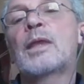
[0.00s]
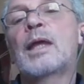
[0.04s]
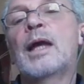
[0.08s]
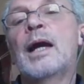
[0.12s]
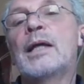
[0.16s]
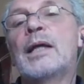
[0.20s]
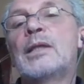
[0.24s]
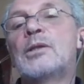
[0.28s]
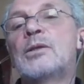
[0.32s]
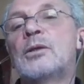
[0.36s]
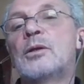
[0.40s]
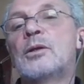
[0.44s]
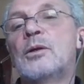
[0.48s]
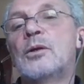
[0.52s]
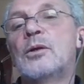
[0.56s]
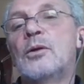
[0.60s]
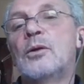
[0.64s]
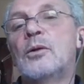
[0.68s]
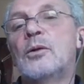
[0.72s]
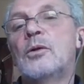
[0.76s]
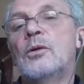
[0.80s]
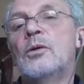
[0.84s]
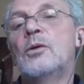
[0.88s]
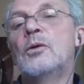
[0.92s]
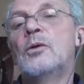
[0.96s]
at
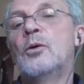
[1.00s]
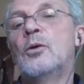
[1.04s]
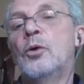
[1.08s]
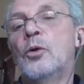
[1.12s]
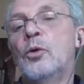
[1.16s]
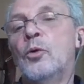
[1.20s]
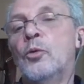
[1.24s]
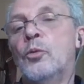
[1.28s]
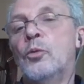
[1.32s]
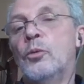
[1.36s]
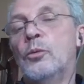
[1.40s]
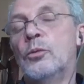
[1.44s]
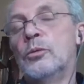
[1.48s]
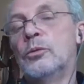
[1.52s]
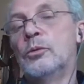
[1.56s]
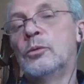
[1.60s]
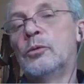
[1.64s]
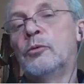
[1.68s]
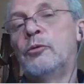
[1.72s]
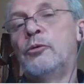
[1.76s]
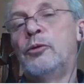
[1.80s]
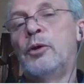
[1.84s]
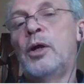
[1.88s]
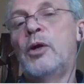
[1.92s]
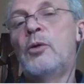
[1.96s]
a
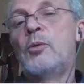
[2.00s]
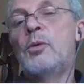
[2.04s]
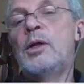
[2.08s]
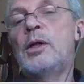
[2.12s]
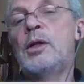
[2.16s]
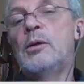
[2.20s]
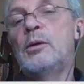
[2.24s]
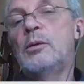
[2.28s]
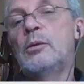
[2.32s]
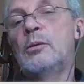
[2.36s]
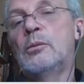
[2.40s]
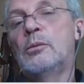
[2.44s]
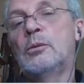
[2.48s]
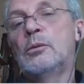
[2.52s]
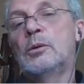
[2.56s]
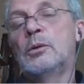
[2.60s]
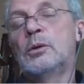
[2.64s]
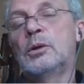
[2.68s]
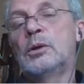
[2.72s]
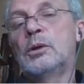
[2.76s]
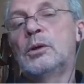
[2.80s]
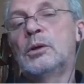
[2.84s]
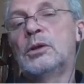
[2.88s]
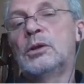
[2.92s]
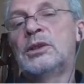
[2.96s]
very
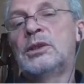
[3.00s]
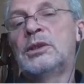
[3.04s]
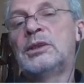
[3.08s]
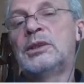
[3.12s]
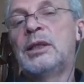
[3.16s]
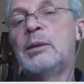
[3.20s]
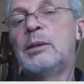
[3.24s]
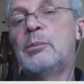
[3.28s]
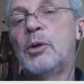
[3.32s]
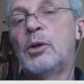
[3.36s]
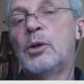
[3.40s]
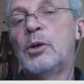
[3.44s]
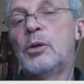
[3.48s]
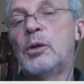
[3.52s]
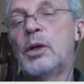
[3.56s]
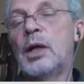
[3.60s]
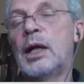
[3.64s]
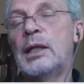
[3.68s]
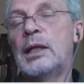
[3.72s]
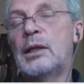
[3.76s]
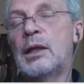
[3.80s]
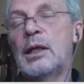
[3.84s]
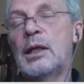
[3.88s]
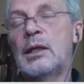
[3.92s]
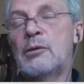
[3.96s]
similar,
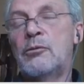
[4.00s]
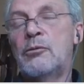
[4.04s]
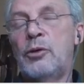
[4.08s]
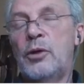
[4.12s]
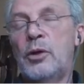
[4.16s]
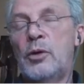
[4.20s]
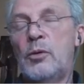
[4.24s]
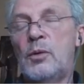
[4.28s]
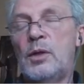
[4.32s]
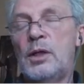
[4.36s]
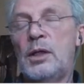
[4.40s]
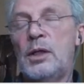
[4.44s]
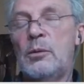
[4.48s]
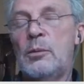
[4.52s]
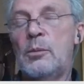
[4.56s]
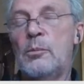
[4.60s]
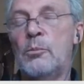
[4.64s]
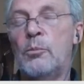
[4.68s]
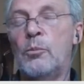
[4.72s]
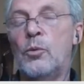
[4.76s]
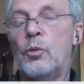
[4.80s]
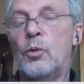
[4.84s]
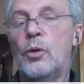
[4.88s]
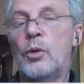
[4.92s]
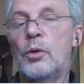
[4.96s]
at a very
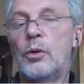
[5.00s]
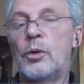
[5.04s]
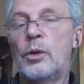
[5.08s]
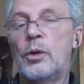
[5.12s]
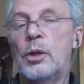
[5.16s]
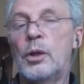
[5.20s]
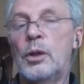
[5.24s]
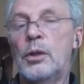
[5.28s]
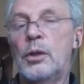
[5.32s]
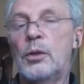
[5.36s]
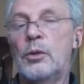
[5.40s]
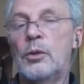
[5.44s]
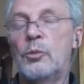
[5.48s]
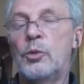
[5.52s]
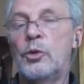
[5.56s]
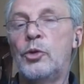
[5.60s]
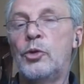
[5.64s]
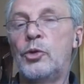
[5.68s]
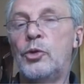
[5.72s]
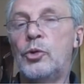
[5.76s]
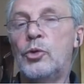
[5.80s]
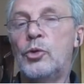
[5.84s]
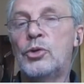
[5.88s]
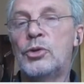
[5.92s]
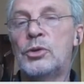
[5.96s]
more
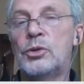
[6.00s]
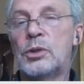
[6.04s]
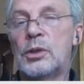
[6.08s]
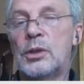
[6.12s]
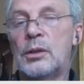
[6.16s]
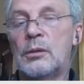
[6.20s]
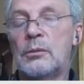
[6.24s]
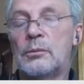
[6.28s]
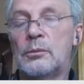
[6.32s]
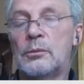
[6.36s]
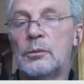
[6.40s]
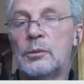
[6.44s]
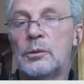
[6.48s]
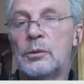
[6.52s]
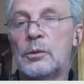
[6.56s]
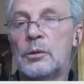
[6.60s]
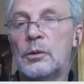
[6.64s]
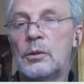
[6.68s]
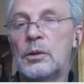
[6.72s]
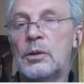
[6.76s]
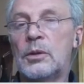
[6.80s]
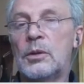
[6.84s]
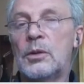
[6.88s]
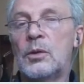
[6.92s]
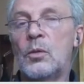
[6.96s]
reduced
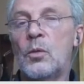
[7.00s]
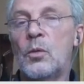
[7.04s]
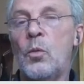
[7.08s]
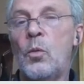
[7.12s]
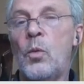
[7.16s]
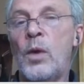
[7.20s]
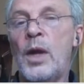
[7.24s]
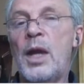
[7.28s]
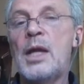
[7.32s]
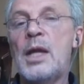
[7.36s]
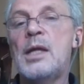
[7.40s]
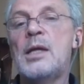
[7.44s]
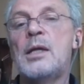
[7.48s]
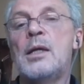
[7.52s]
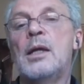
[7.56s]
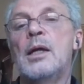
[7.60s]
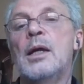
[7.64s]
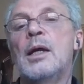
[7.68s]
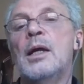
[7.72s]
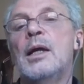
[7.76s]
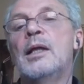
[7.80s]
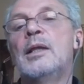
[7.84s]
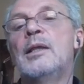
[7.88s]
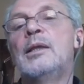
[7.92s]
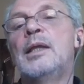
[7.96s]

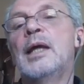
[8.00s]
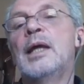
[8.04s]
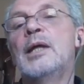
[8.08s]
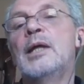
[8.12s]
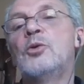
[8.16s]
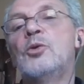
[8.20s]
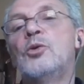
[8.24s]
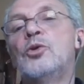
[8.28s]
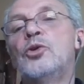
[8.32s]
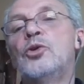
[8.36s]
way than you